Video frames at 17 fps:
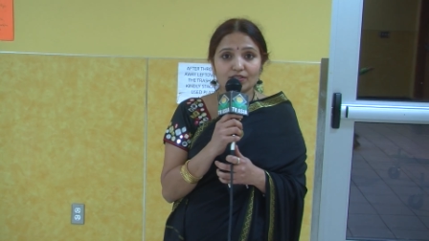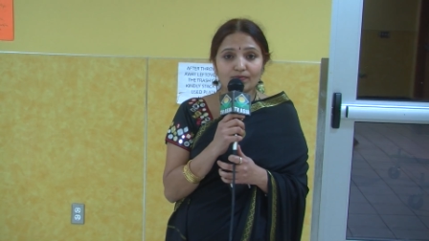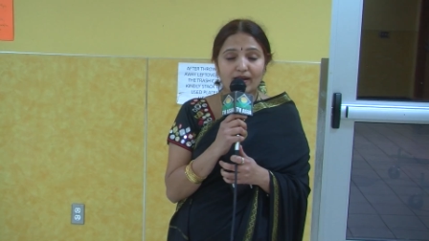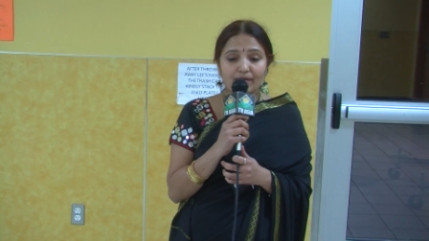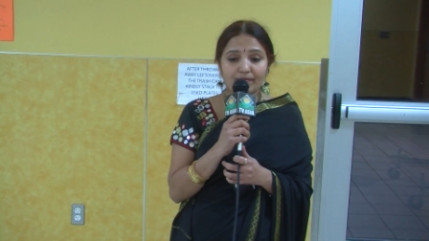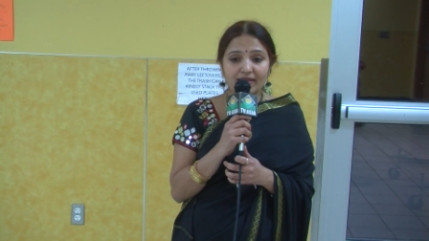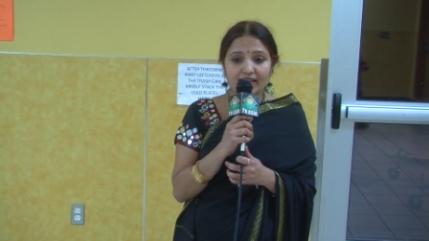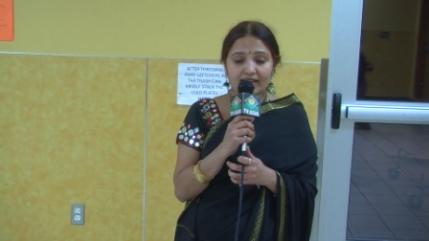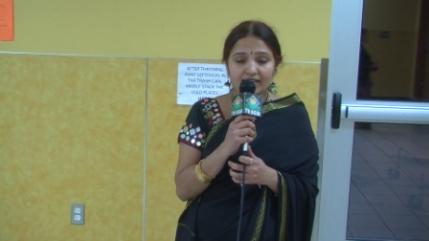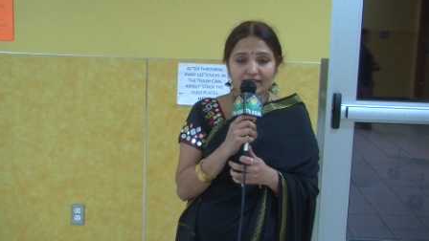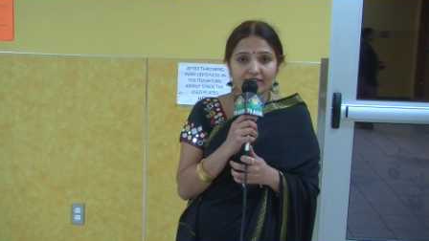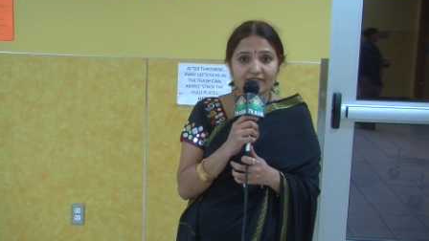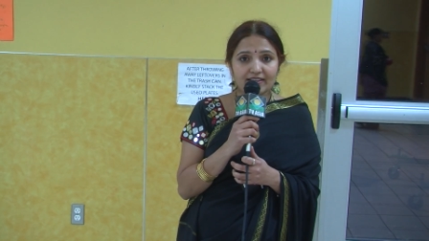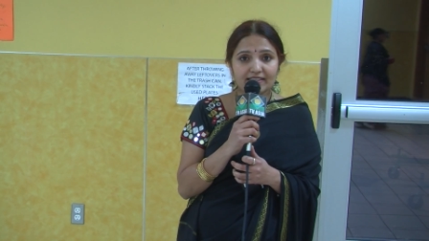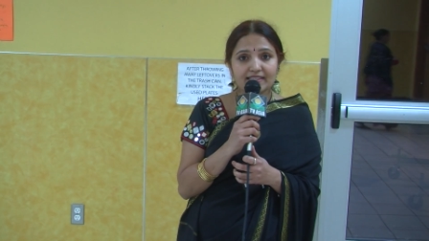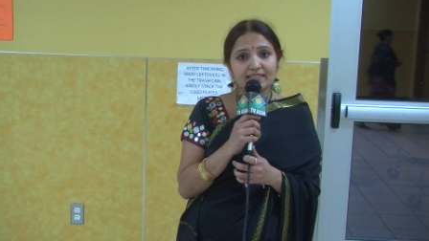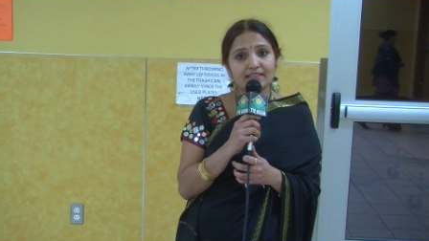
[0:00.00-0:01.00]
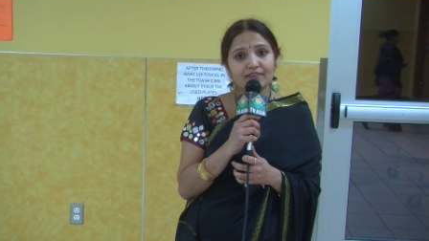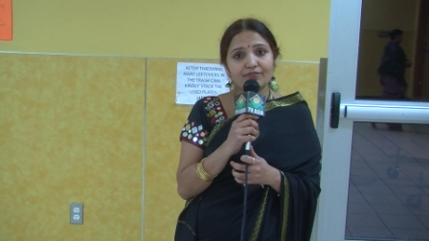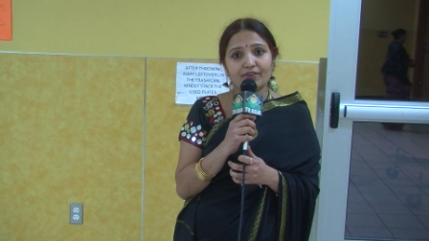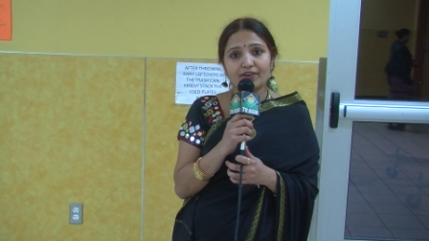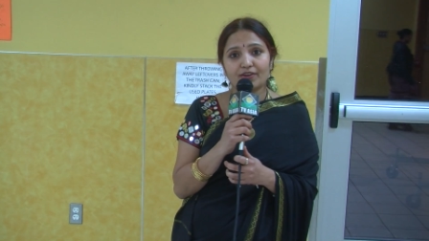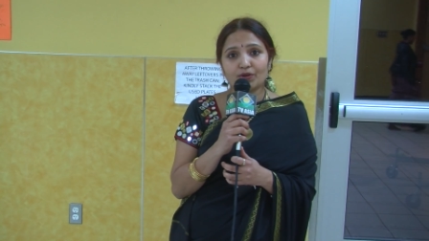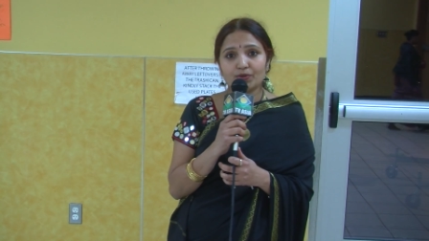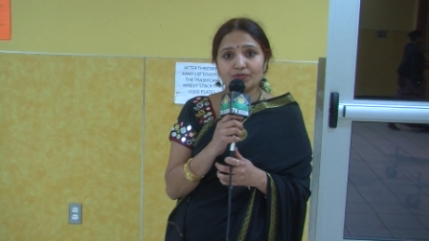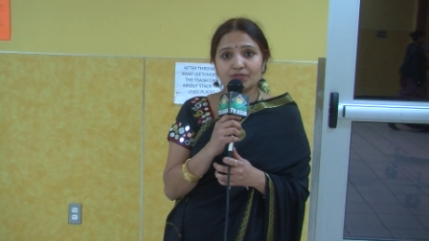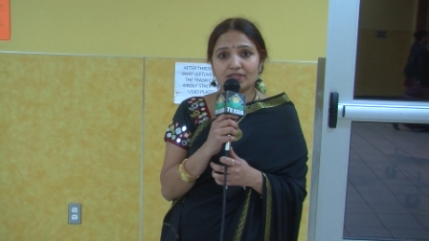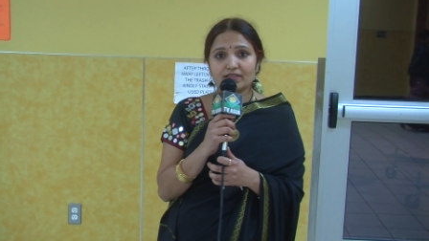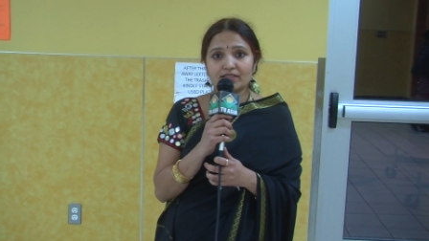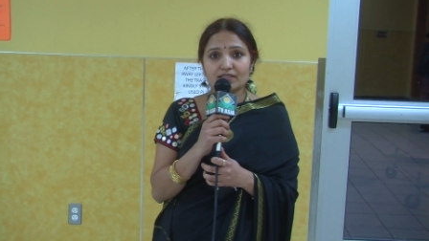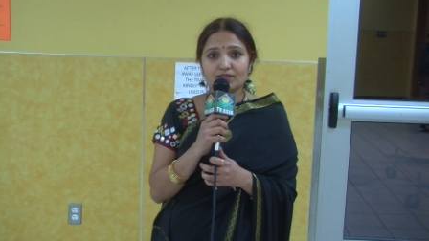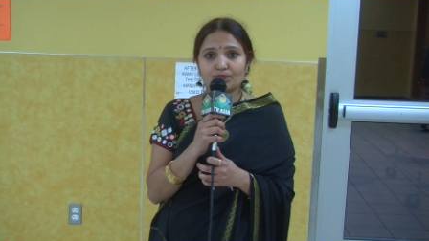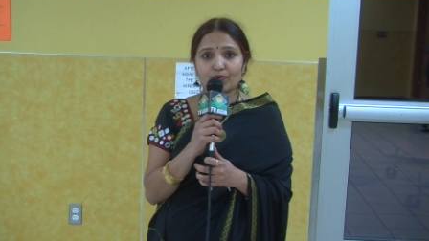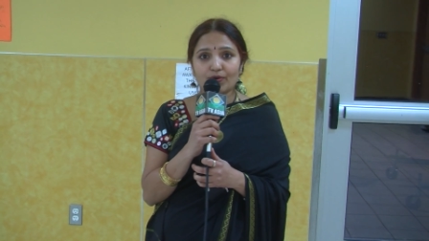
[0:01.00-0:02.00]
Swamy and VCC for hosting
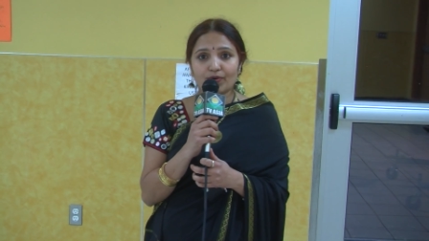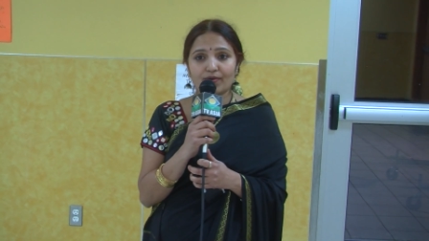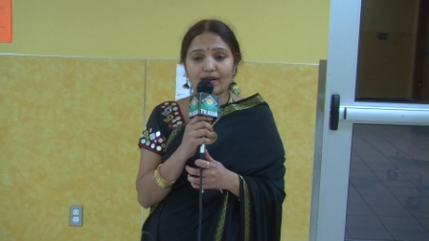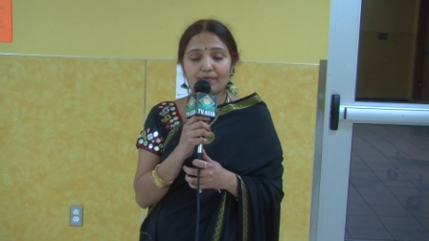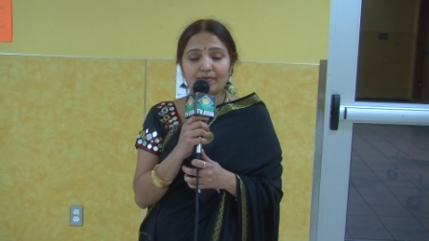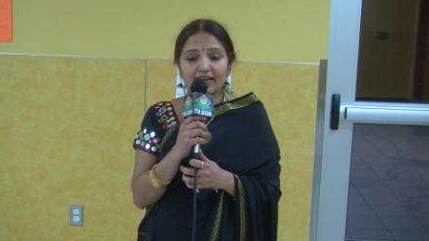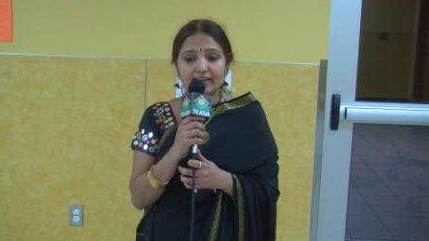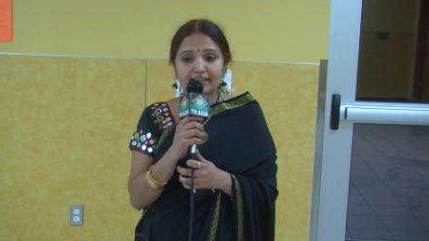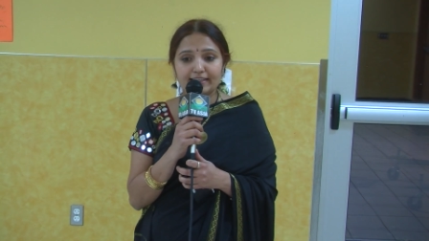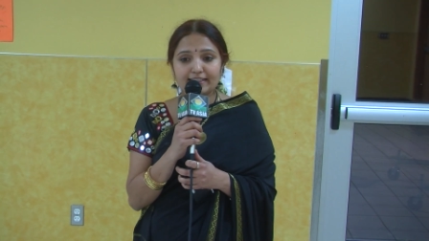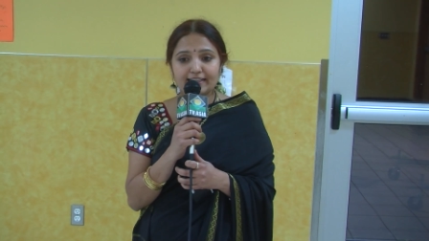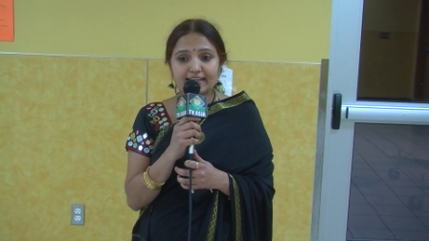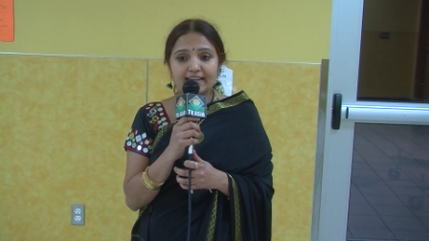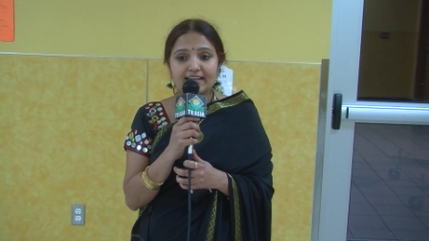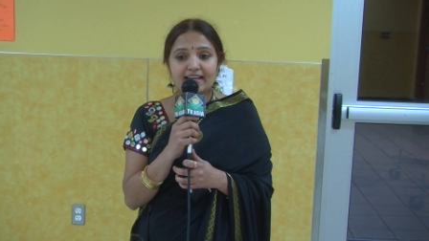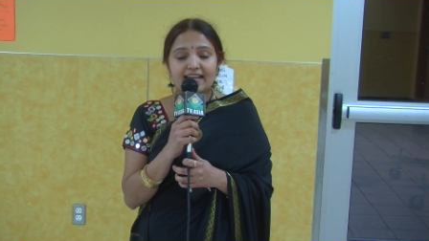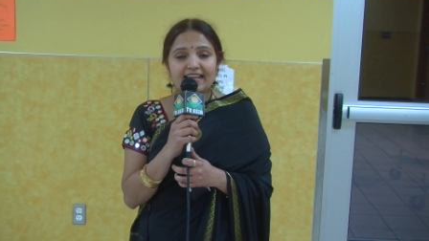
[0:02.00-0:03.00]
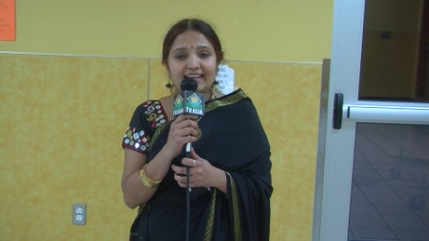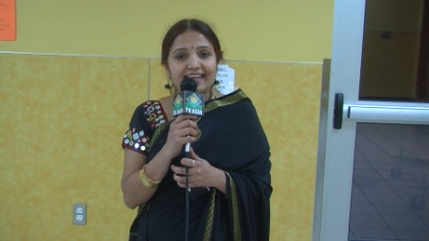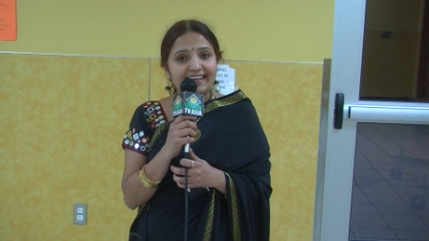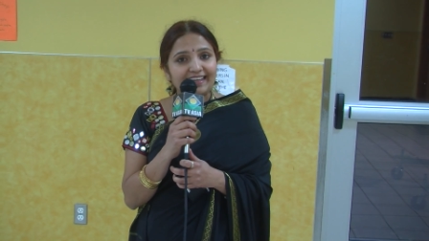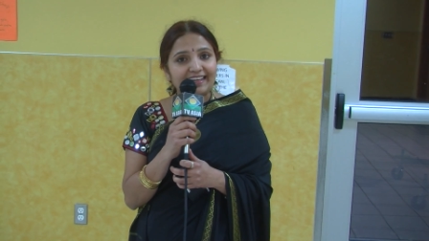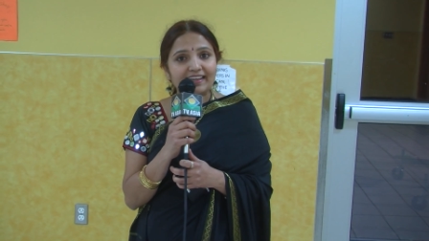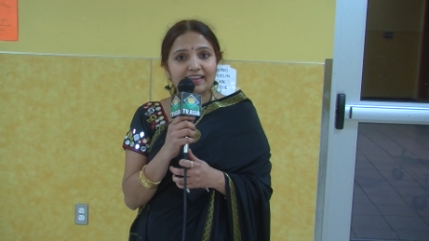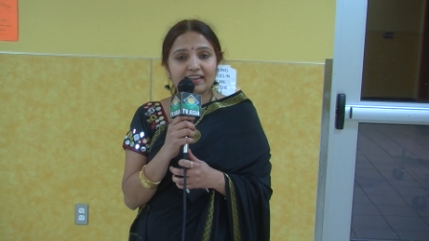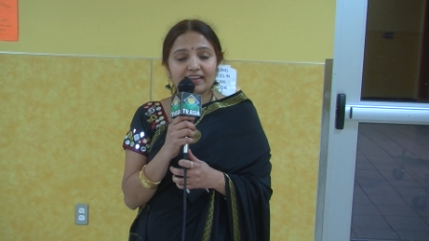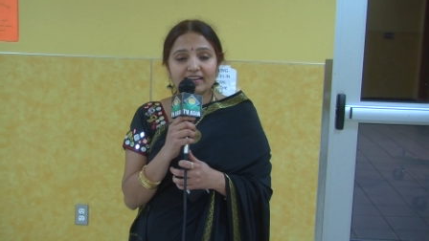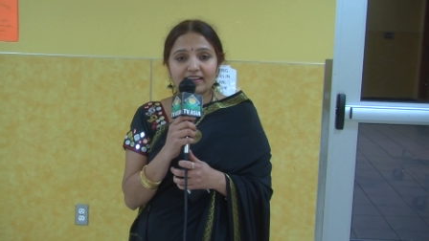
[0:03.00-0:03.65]
this program and getting